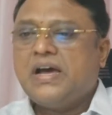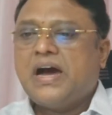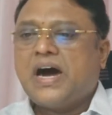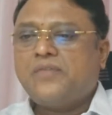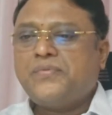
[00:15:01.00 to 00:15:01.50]

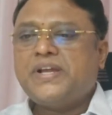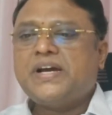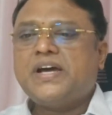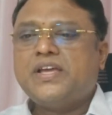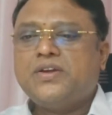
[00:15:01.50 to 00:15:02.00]

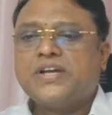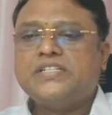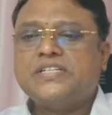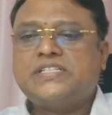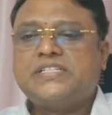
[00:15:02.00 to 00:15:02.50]
Africa, you can
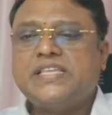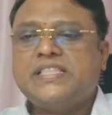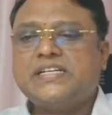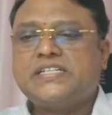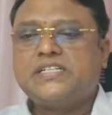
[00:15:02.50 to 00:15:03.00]
just see
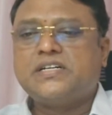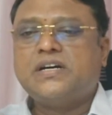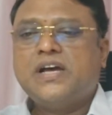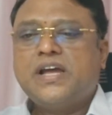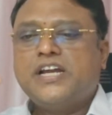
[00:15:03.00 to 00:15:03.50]
that
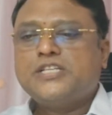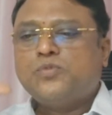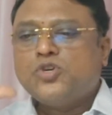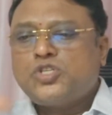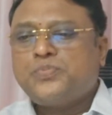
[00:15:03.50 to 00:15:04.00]
it is
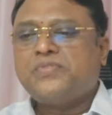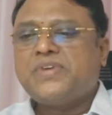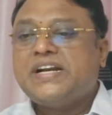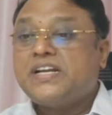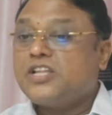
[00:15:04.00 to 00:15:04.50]
most
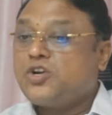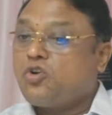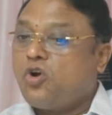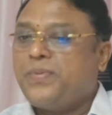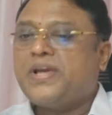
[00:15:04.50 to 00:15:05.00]
prevalent in the
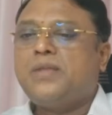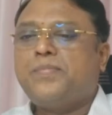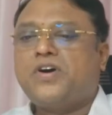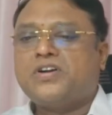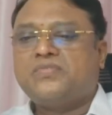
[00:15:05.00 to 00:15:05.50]
tropical
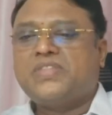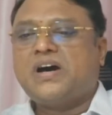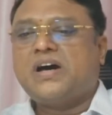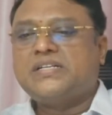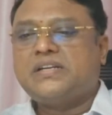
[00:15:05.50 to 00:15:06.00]
part of the
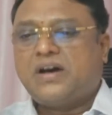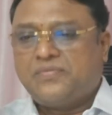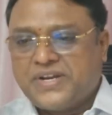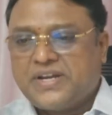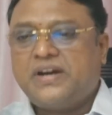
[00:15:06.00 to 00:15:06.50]

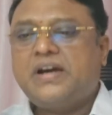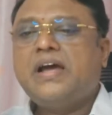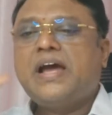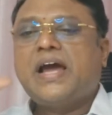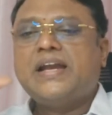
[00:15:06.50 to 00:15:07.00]
Africa,
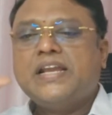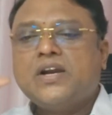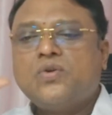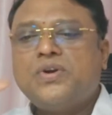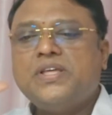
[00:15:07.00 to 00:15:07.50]
and
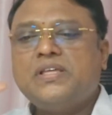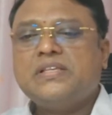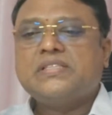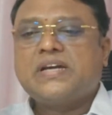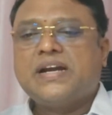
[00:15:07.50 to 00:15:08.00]

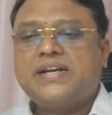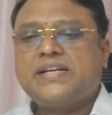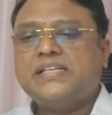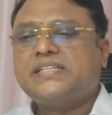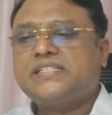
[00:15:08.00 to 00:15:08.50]
including the
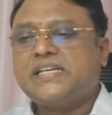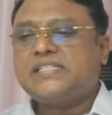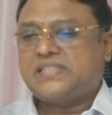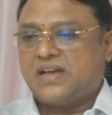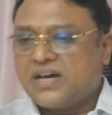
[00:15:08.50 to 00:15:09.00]
countries such
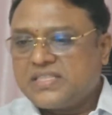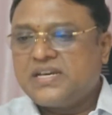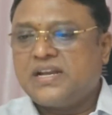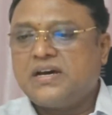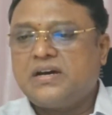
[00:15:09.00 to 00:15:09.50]
as North
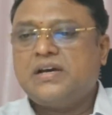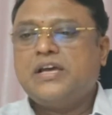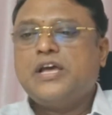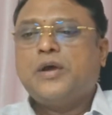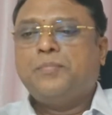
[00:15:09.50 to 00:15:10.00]
Ghana,
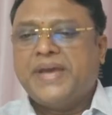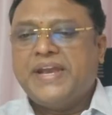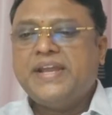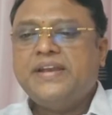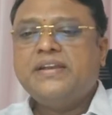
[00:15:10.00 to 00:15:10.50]

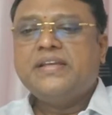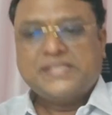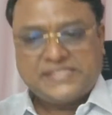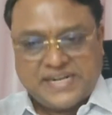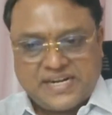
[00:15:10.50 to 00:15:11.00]
Benin,
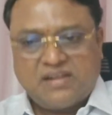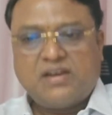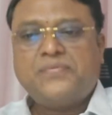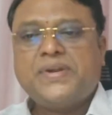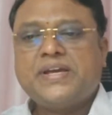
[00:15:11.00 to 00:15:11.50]
Central
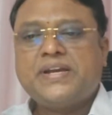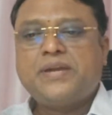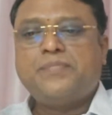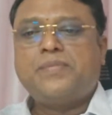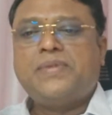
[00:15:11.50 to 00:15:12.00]
African
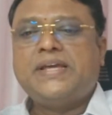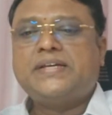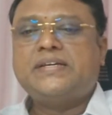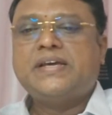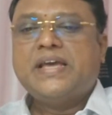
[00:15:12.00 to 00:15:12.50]
Republic.
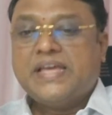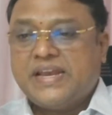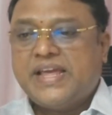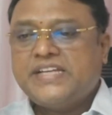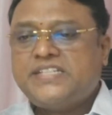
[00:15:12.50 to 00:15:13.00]

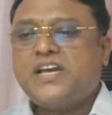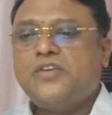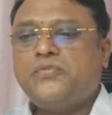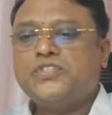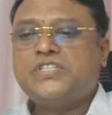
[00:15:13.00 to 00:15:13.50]
In Asia,
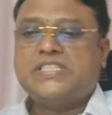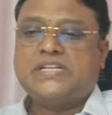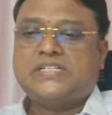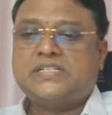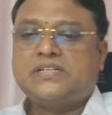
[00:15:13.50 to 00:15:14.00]
if you see
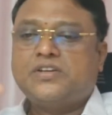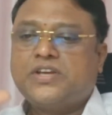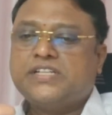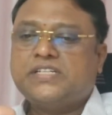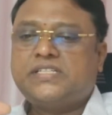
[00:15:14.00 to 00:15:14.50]
that, you
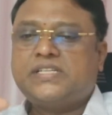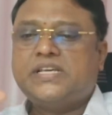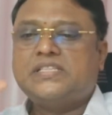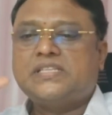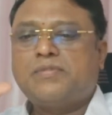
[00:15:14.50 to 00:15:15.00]
can just see
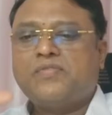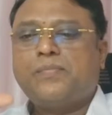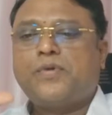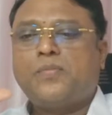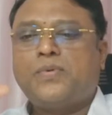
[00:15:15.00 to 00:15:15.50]
in some of the
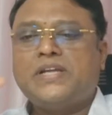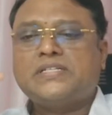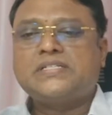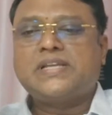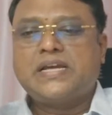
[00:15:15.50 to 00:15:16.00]

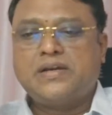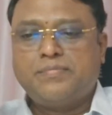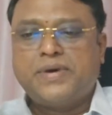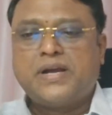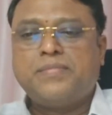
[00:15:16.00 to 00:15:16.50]
populations like
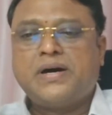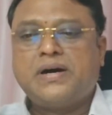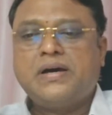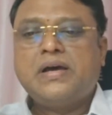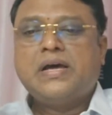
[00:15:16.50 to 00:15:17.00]

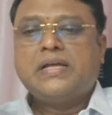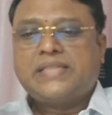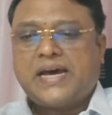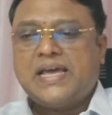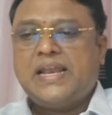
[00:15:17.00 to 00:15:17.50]
Burma,
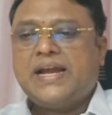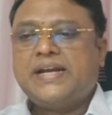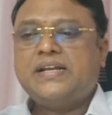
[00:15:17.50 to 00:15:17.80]
Thailand,